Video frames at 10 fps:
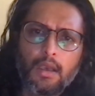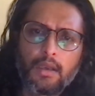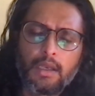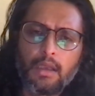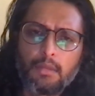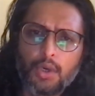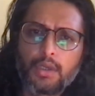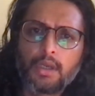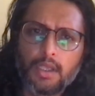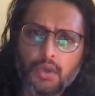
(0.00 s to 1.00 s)
near
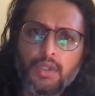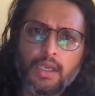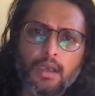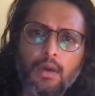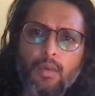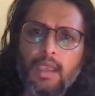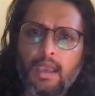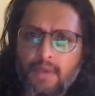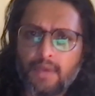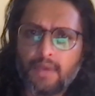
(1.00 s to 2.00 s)
modern Ayodhya, we
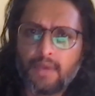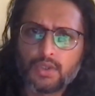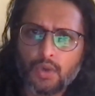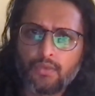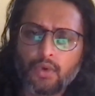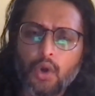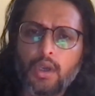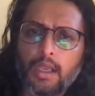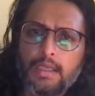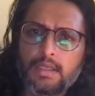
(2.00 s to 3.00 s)
have evidence of
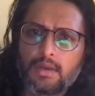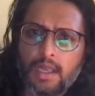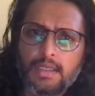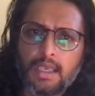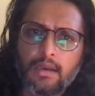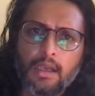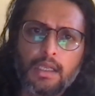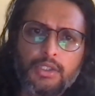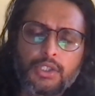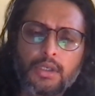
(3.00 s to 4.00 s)
organized rice
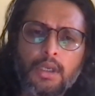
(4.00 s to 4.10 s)
agriculture.